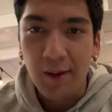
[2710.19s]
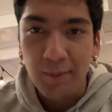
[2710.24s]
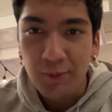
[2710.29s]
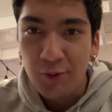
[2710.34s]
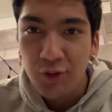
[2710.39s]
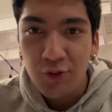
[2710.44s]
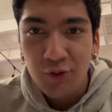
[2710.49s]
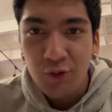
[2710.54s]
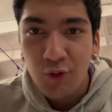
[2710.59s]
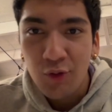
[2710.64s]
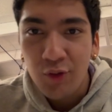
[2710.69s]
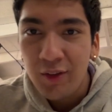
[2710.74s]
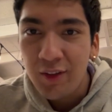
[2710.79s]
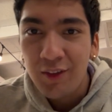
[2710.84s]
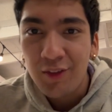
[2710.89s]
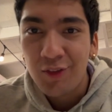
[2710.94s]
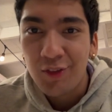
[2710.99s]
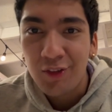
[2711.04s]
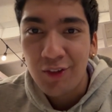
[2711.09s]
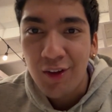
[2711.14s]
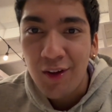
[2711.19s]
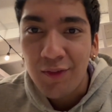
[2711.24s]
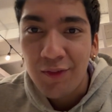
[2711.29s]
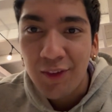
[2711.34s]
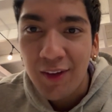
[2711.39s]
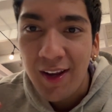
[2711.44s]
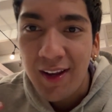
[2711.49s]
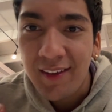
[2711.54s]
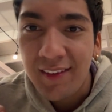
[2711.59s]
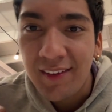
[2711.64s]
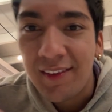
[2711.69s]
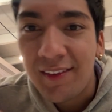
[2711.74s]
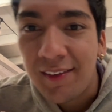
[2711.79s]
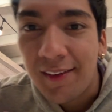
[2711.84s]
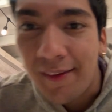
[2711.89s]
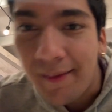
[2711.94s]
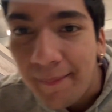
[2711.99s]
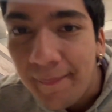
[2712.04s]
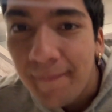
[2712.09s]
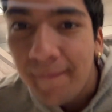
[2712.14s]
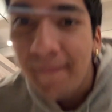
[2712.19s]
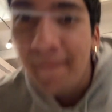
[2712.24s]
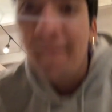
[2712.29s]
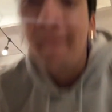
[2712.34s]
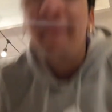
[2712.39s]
I'm just going to turn off the lights this time.